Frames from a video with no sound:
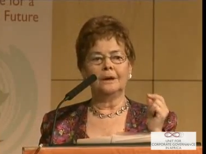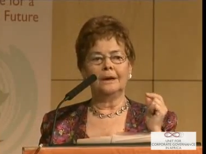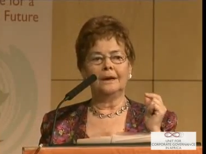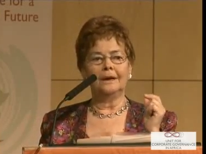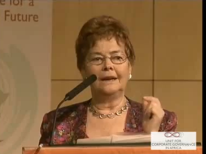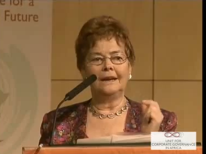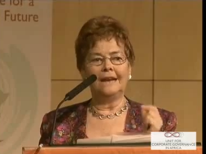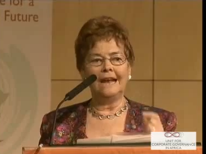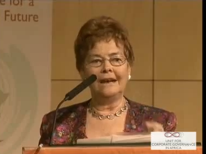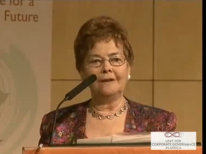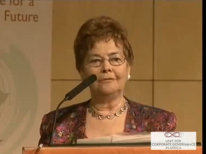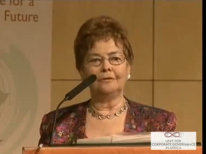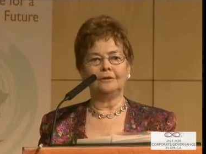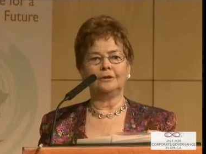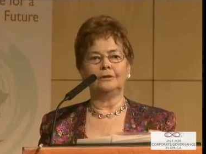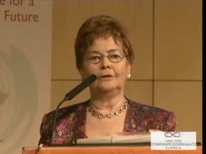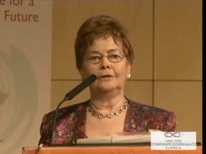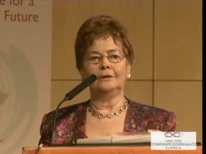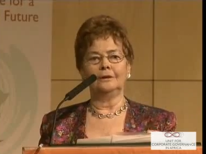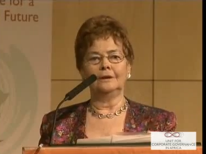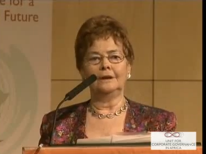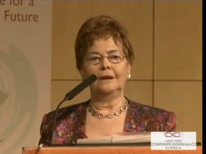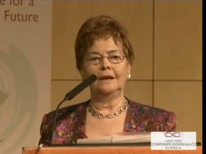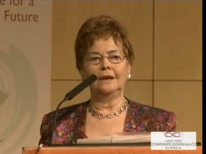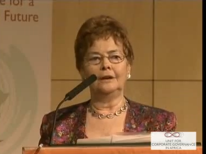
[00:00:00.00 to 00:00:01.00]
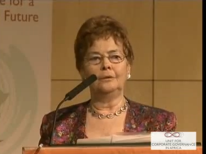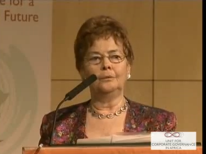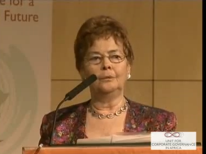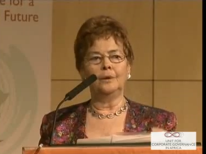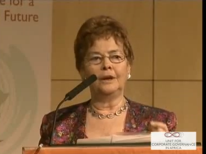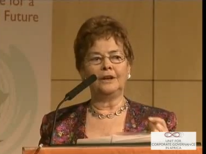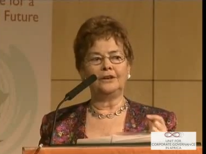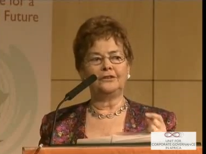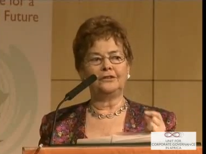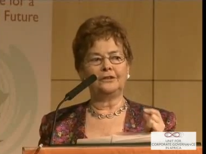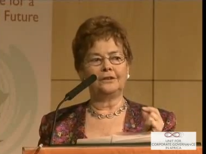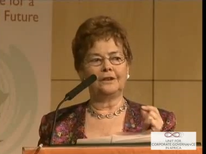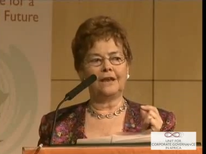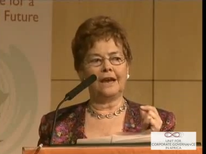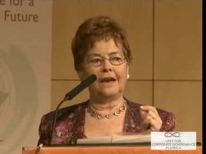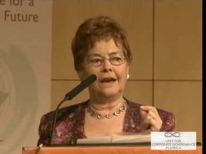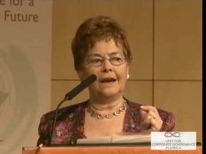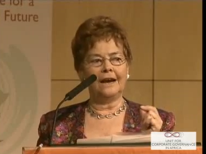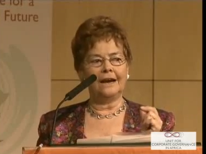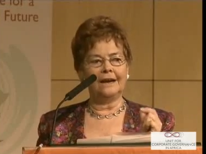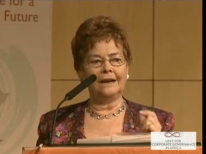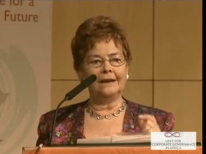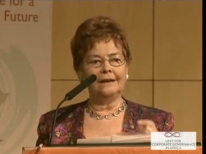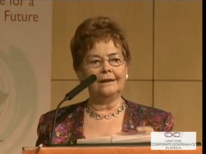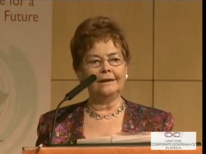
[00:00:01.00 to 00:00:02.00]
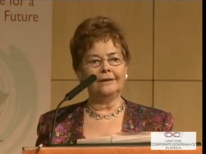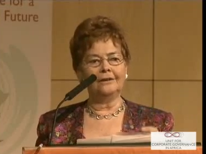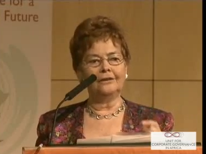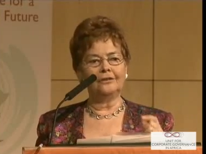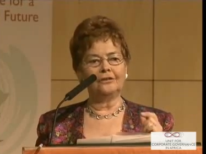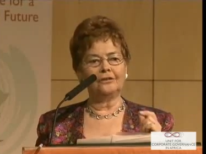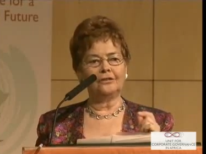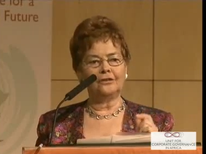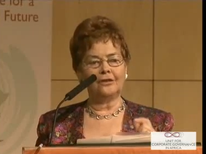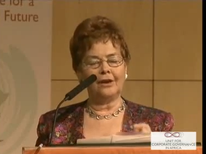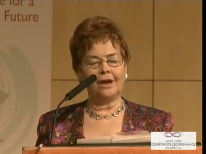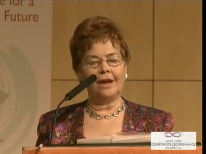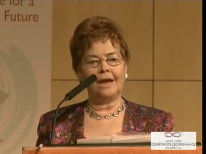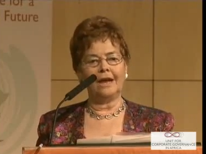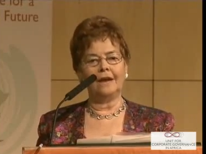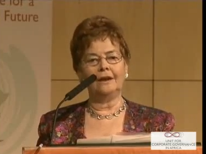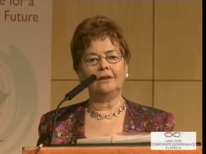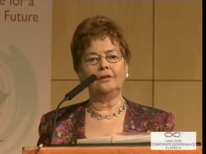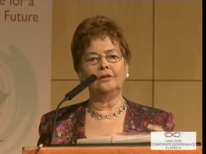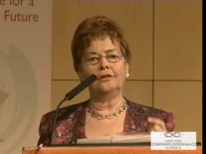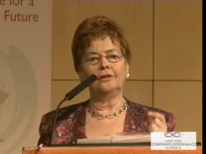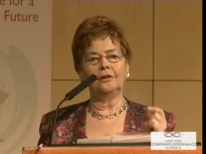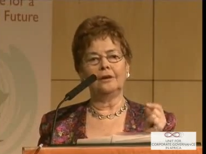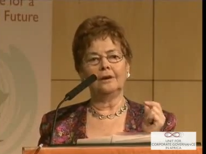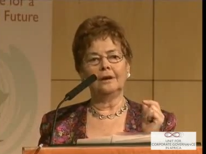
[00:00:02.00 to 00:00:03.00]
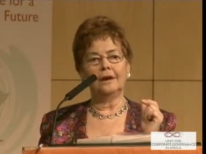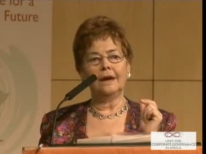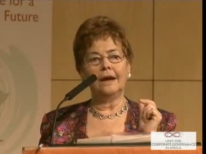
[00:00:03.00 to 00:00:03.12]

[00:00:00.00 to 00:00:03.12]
level in which they understand